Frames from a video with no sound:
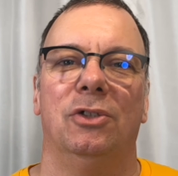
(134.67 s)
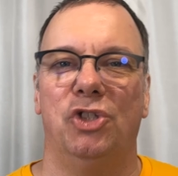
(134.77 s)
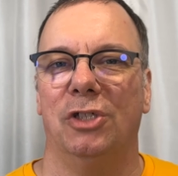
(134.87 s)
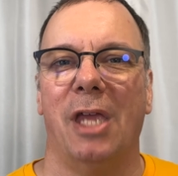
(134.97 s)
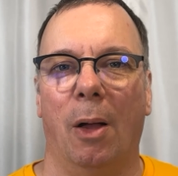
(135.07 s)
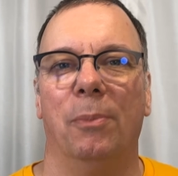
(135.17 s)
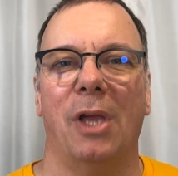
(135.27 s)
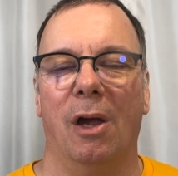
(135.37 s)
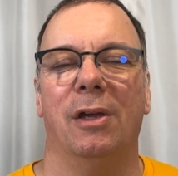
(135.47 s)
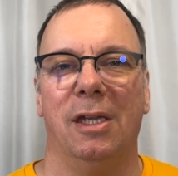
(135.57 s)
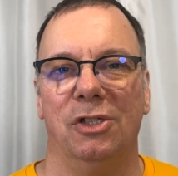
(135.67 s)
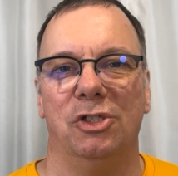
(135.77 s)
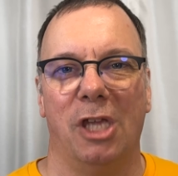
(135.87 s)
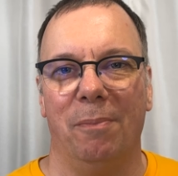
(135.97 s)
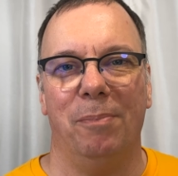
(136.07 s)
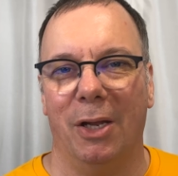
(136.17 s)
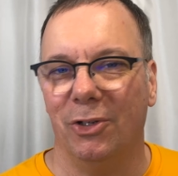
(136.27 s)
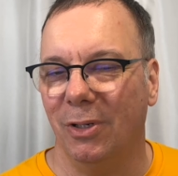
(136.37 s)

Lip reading: just helps our kids get better.